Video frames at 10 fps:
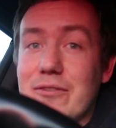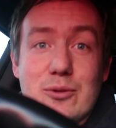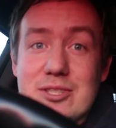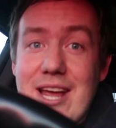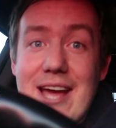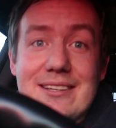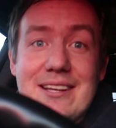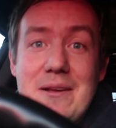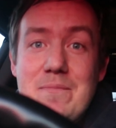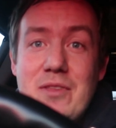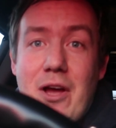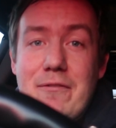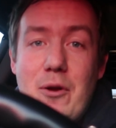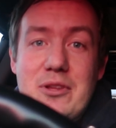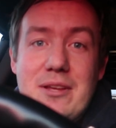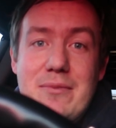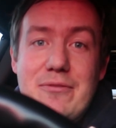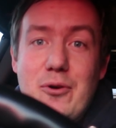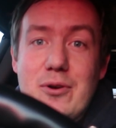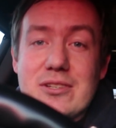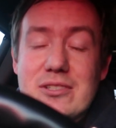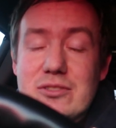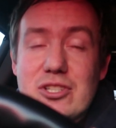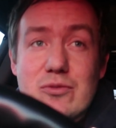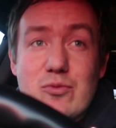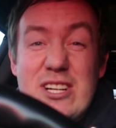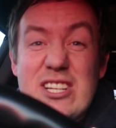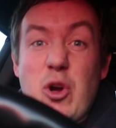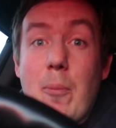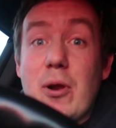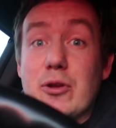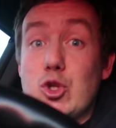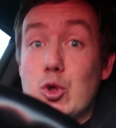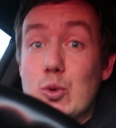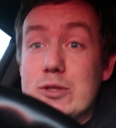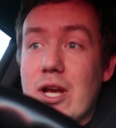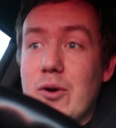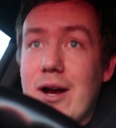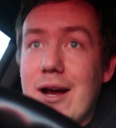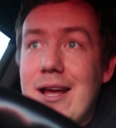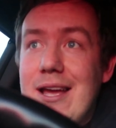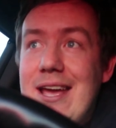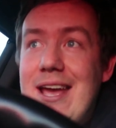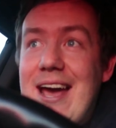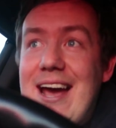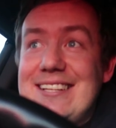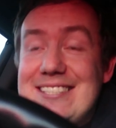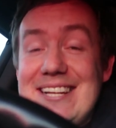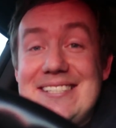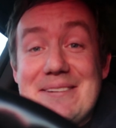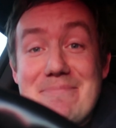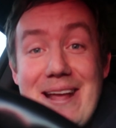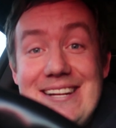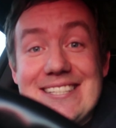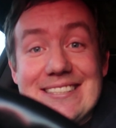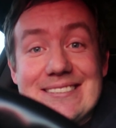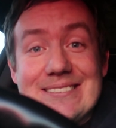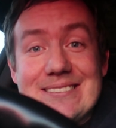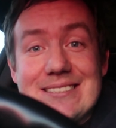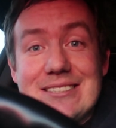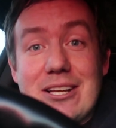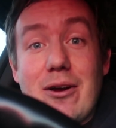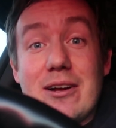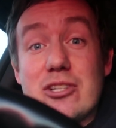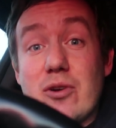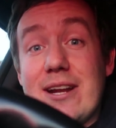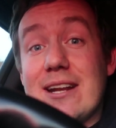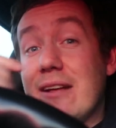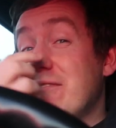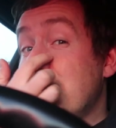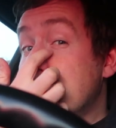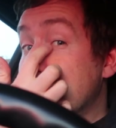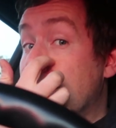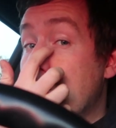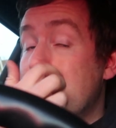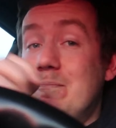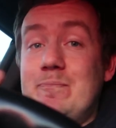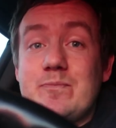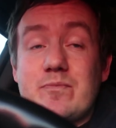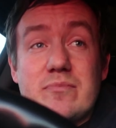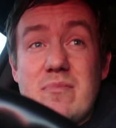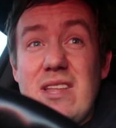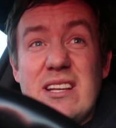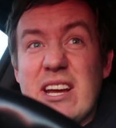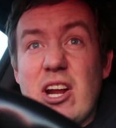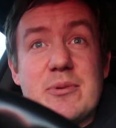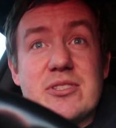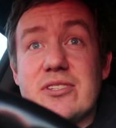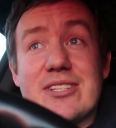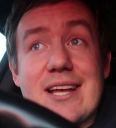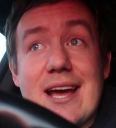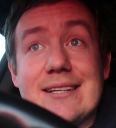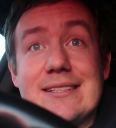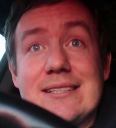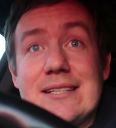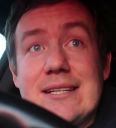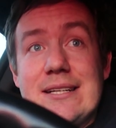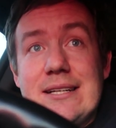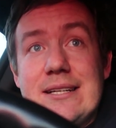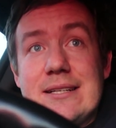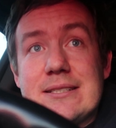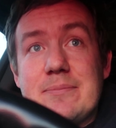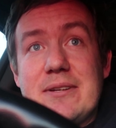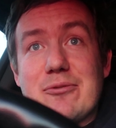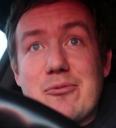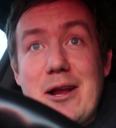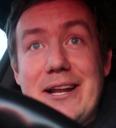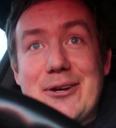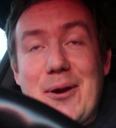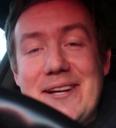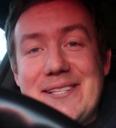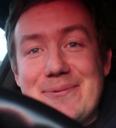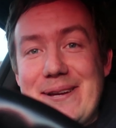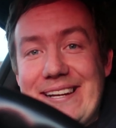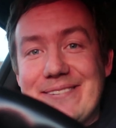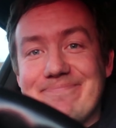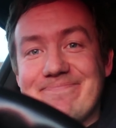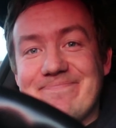of course, Dan, I've filmed with him before, is just a really top bloke too. And it tasted amazing. So I'm gonna try and edit that video tomorrow, get it up as soon as I can. It's been a really crazy week.